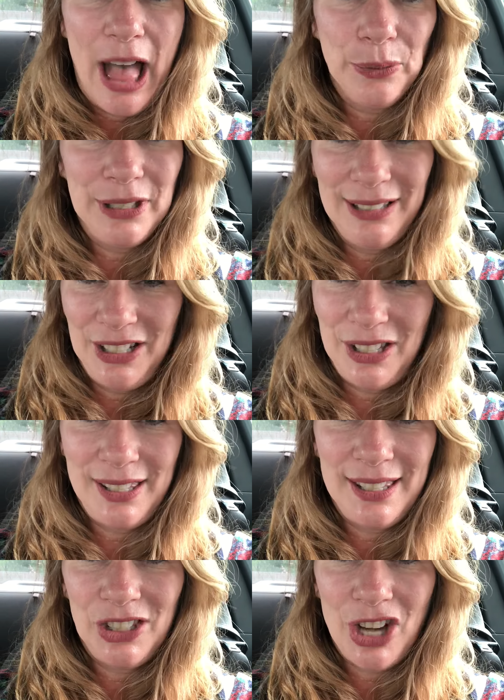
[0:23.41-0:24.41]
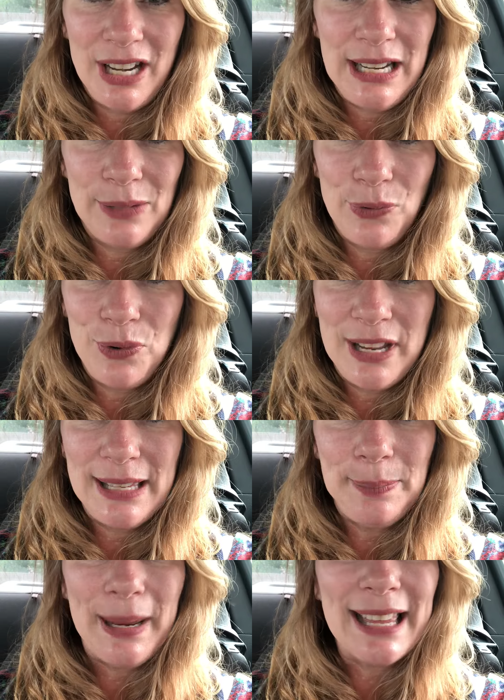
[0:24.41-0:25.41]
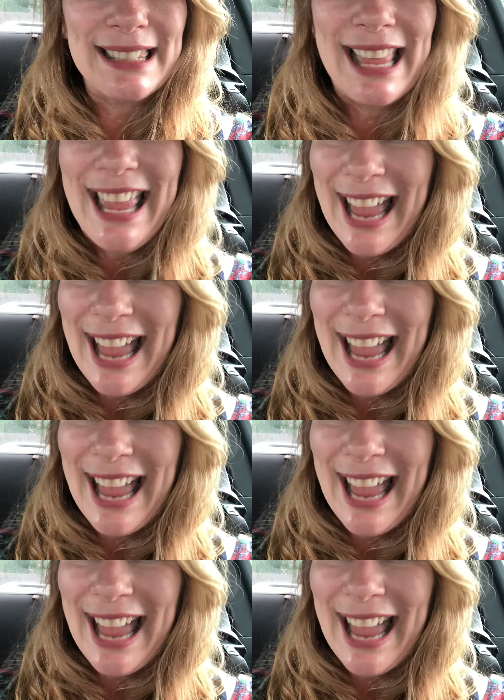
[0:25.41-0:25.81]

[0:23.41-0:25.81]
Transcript: how delicious this Chinese food is because